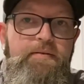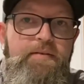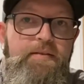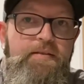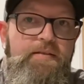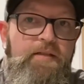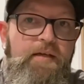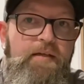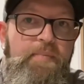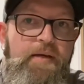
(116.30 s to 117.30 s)

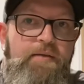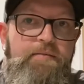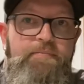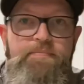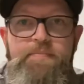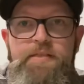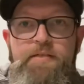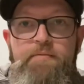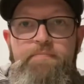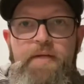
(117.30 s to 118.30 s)
Slightly better.
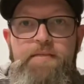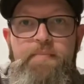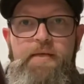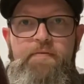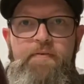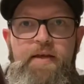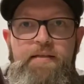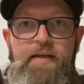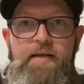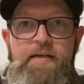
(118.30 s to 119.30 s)
Still doesn't make the fact
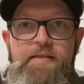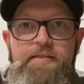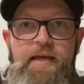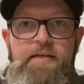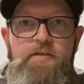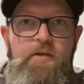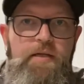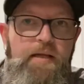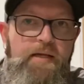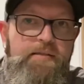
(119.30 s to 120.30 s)
that it is a dirty
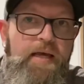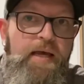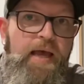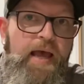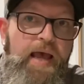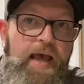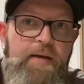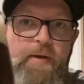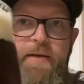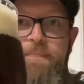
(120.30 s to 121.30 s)
glass.
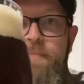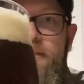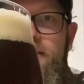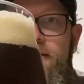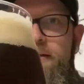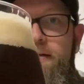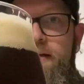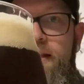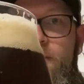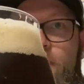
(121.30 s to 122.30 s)
Anyway,
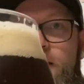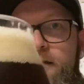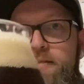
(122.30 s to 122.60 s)
colour-wise, a